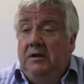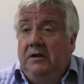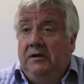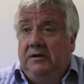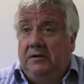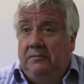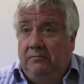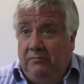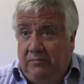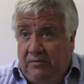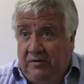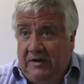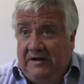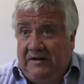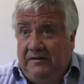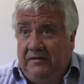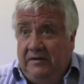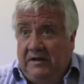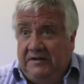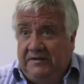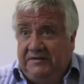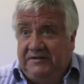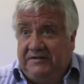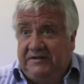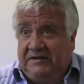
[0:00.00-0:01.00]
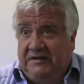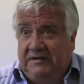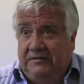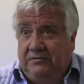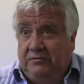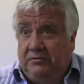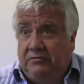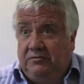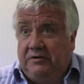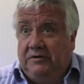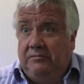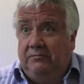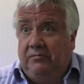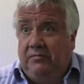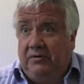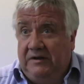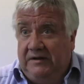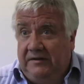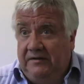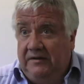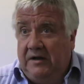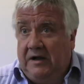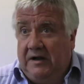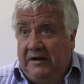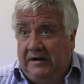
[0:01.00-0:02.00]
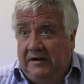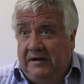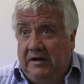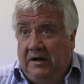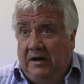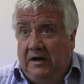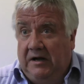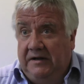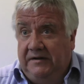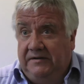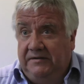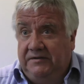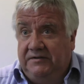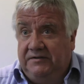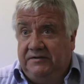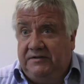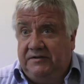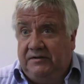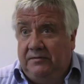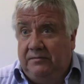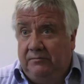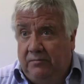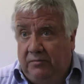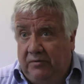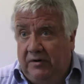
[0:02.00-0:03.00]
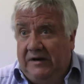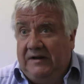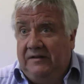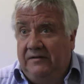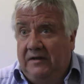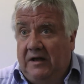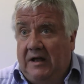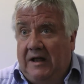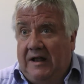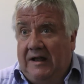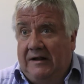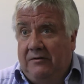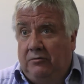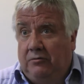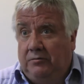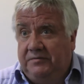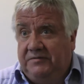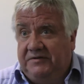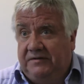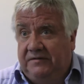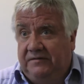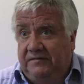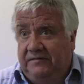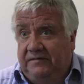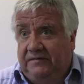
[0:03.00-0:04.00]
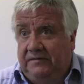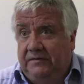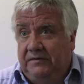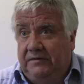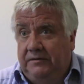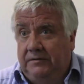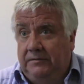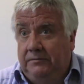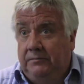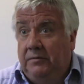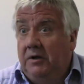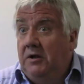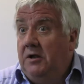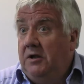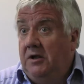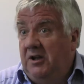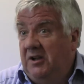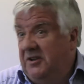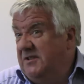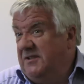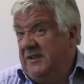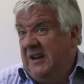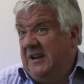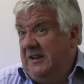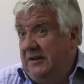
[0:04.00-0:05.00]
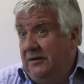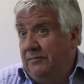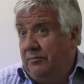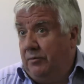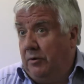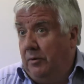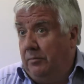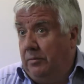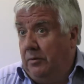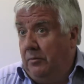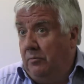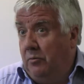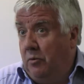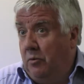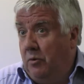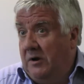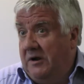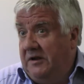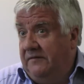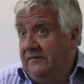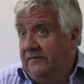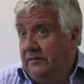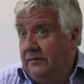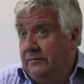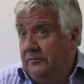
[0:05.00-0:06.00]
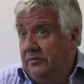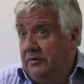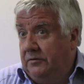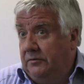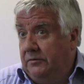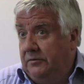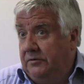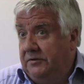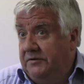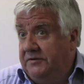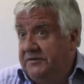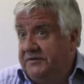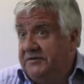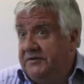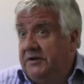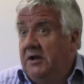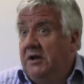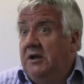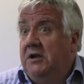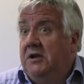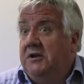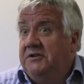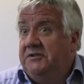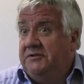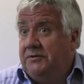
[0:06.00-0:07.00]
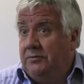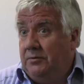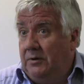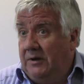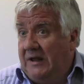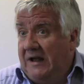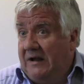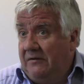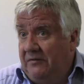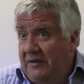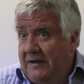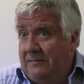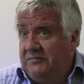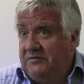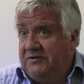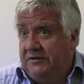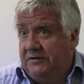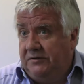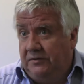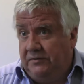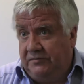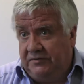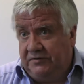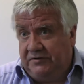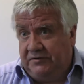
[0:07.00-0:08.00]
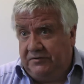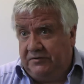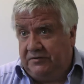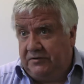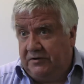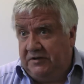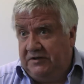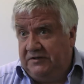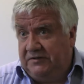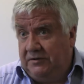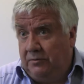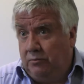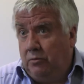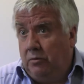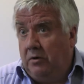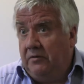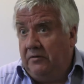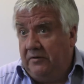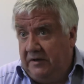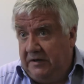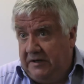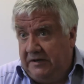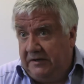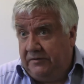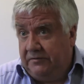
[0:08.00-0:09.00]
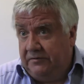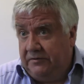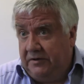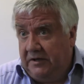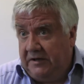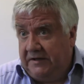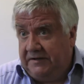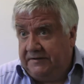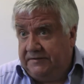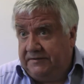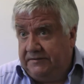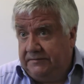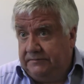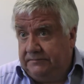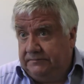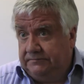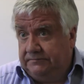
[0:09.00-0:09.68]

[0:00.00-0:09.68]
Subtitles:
can bring that skill, can bring that guidance, can bring that help to the firm and take the problem away from the lawyers to allow them to concentrate on what they're good at.